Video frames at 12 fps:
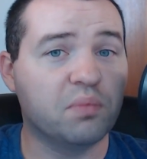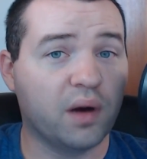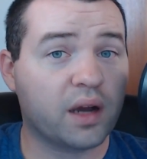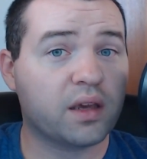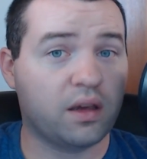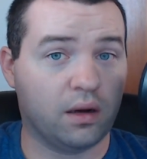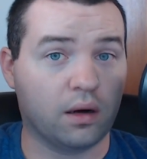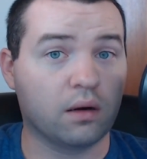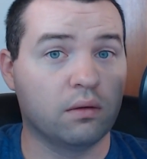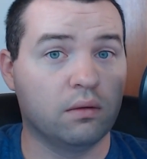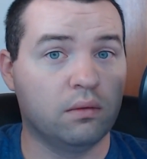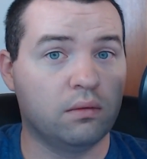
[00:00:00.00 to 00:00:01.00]
buck here,
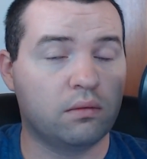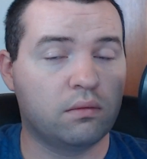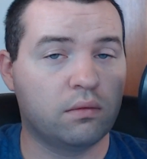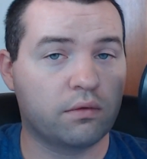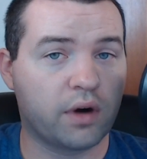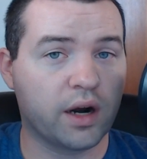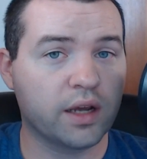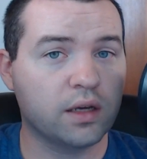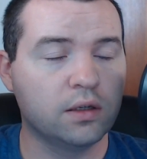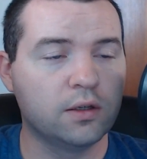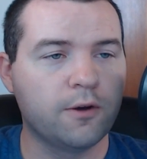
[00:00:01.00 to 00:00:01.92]
right?